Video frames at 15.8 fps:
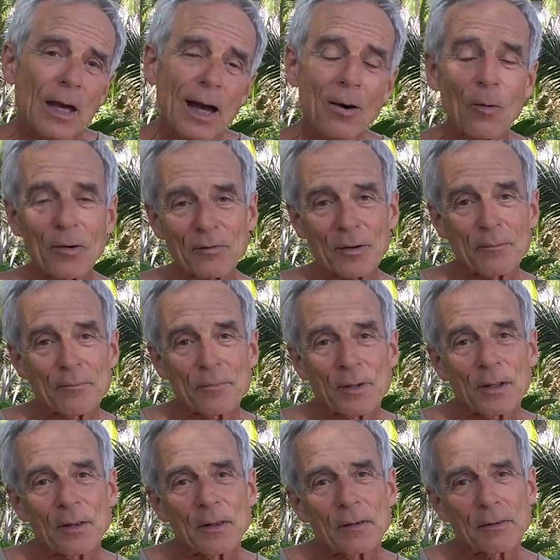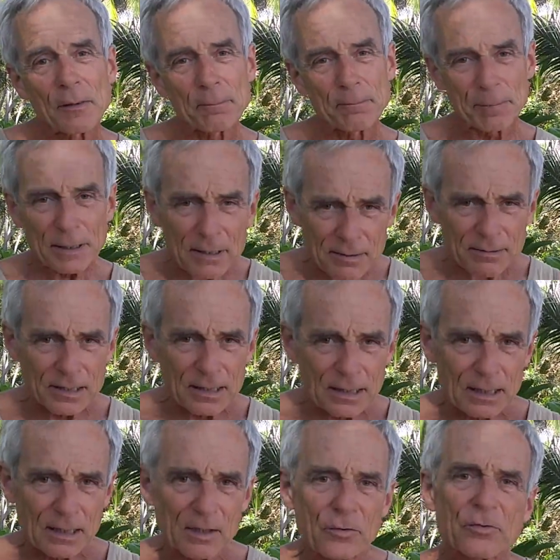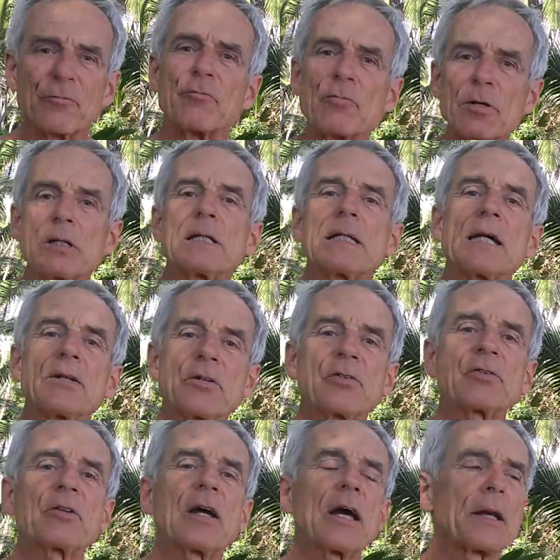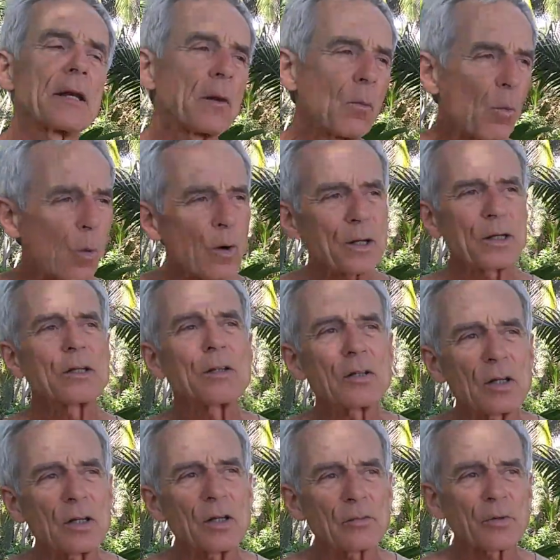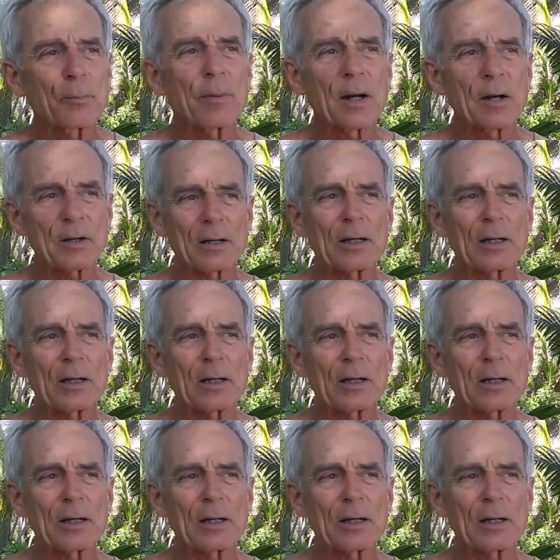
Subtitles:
However, the bigger thing is really understanding what it is about